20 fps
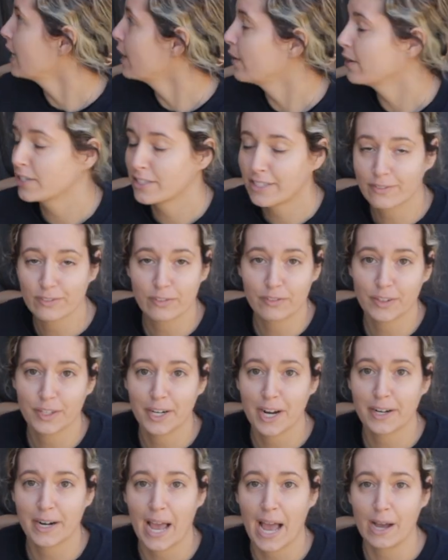Now I just have to
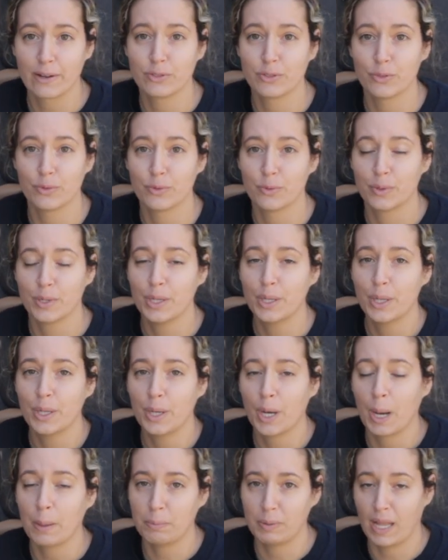figure out how to
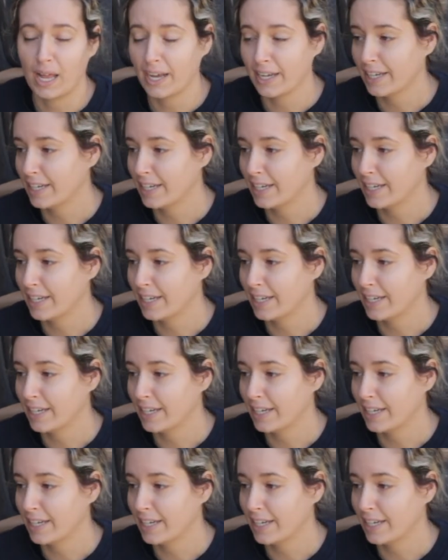apply